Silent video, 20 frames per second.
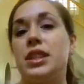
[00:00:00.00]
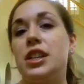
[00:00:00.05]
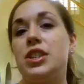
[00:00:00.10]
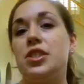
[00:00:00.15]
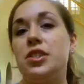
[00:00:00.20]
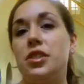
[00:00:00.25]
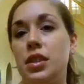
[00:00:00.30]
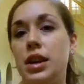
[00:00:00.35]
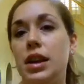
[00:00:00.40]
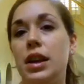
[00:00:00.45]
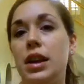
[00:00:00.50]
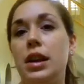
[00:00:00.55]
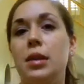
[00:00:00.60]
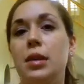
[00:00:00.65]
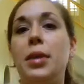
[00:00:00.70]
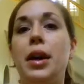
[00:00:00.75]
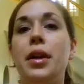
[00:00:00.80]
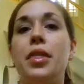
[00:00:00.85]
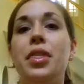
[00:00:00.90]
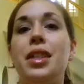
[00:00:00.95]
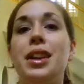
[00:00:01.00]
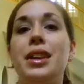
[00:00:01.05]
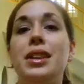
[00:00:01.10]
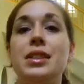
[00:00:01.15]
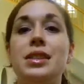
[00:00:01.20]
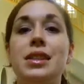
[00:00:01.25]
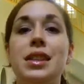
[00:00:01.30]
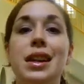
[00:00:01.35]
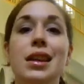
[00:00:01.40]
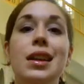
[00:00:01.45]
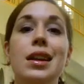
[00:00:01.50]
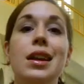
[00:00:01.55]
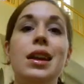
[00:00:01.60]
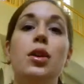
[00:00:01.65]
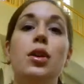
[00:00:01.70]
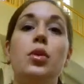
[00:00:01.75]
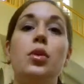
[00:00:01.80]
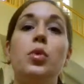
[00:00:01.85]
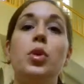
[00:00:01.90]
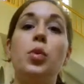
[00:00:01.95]
get you thinking about things that
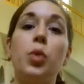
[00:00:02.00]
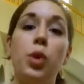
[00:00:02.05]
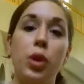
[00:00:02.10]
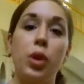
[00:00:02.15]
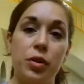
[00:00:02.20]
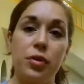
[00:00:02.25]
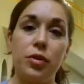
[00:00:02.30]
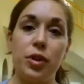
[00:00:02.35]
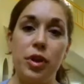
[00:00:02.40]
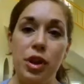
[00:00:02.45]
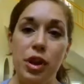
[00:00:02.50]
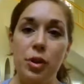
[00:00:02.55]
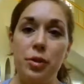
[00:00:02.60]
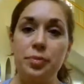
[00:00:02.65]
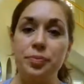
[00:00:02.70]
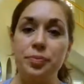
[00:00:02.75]
will work for you.